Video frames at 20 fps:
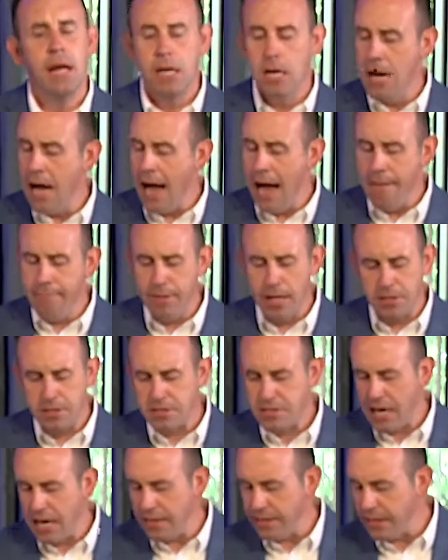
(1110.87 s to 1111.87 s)
Now, I'm not
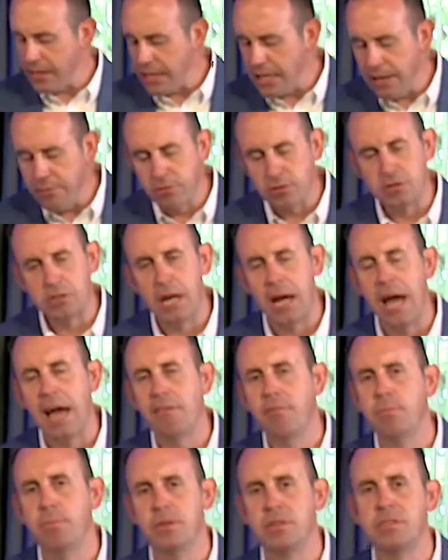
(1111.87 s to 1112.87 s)
saying the evils that
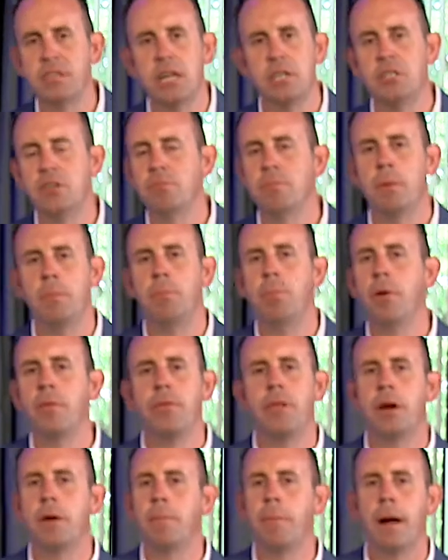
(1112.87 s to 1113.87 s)
have beset you have been
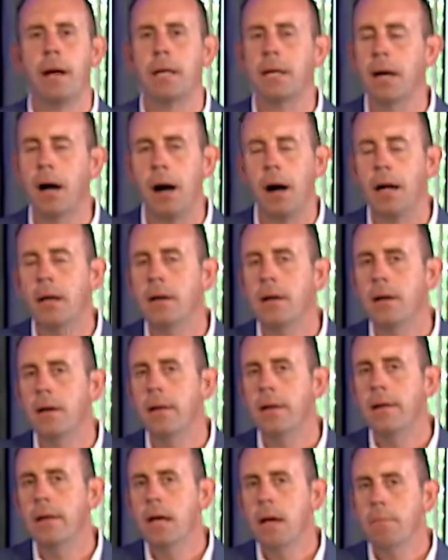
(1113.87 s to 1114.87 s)
put there by God,
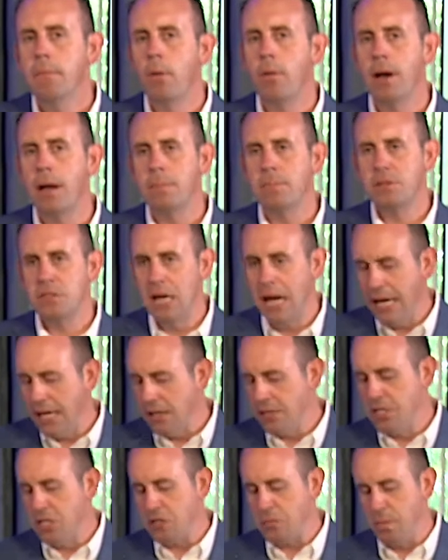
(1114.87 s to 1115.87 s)
but what I'm
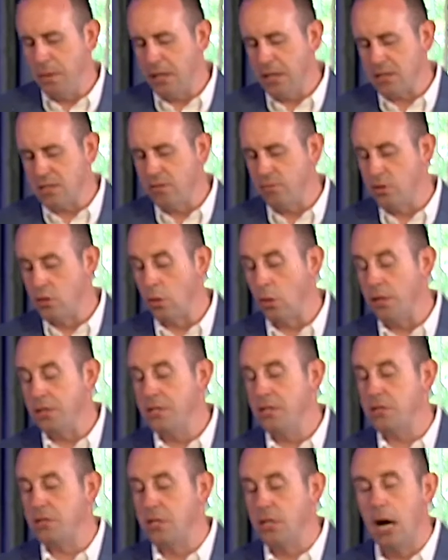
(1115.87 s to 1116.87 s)
saying is this, because of
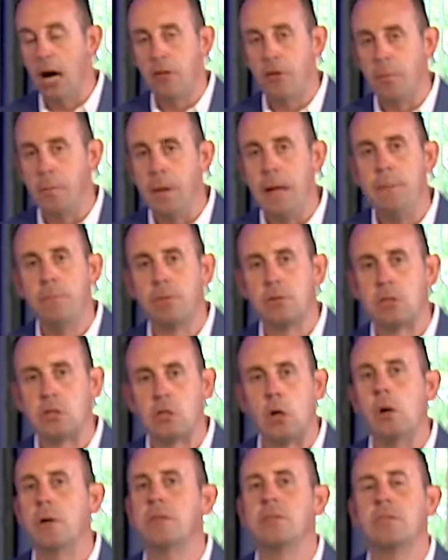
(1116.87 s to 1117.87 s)
choices and other people's
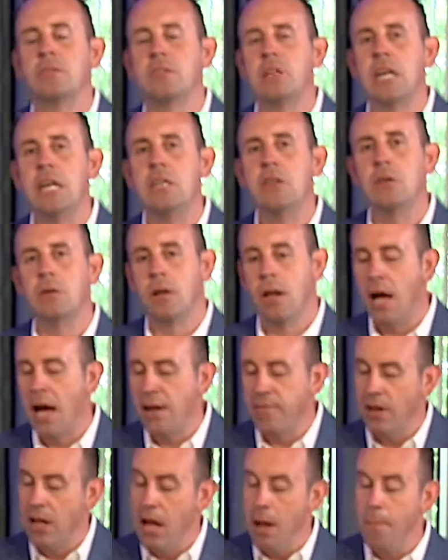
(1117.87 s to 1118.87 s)
choices in your
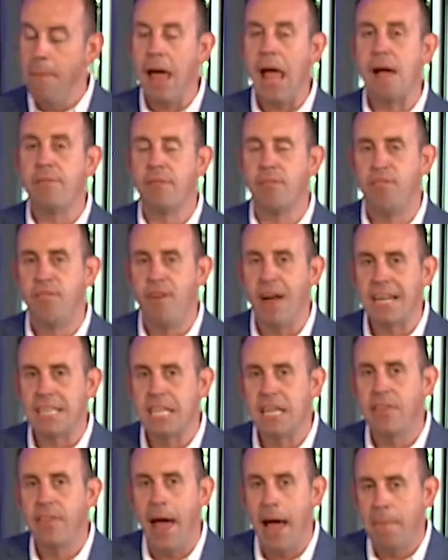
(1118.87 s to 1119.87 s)
life may have
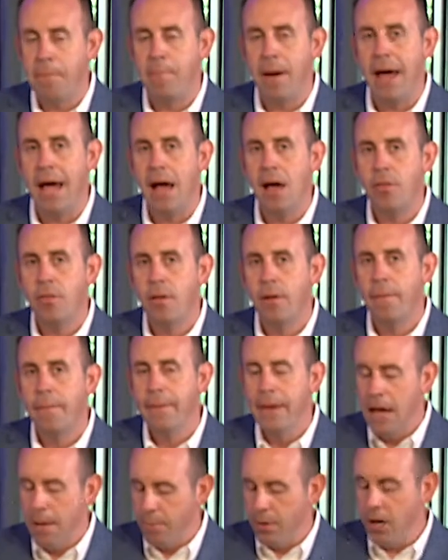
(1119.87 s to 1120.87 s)
affected that
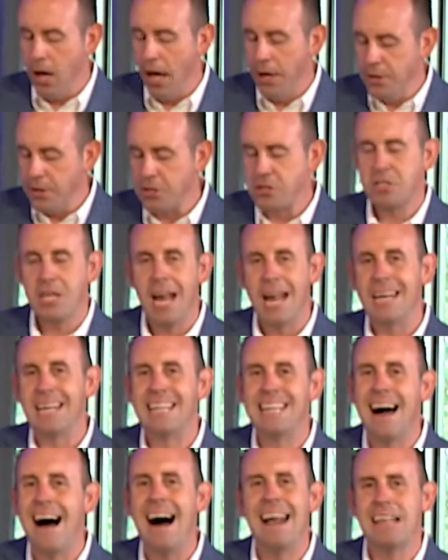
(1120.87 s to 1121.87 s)
path, but
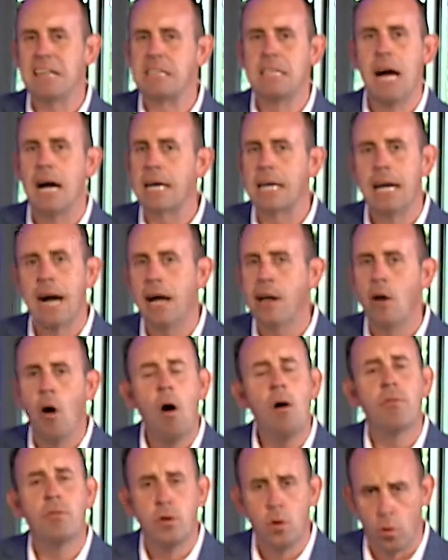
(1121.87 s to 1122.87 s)
understand God has not gotten
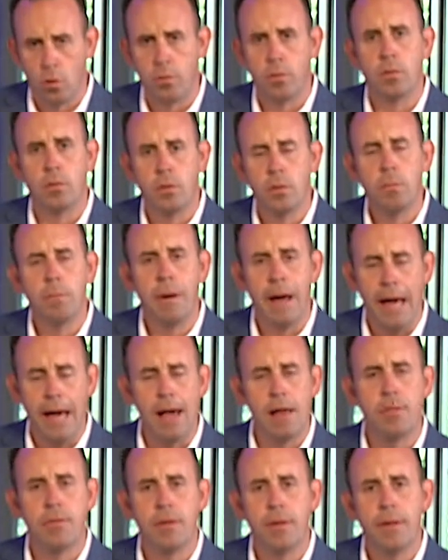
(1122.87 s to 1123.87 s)
off your
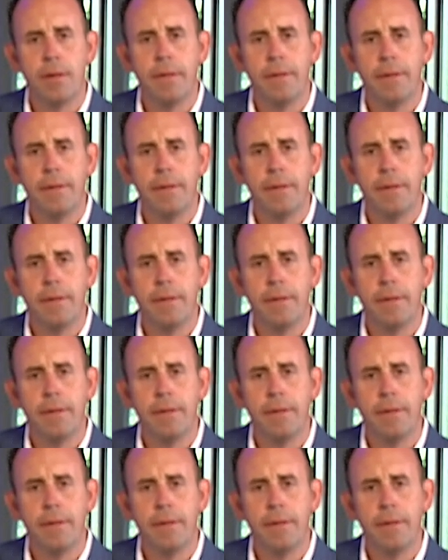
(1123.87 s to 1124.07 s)
path.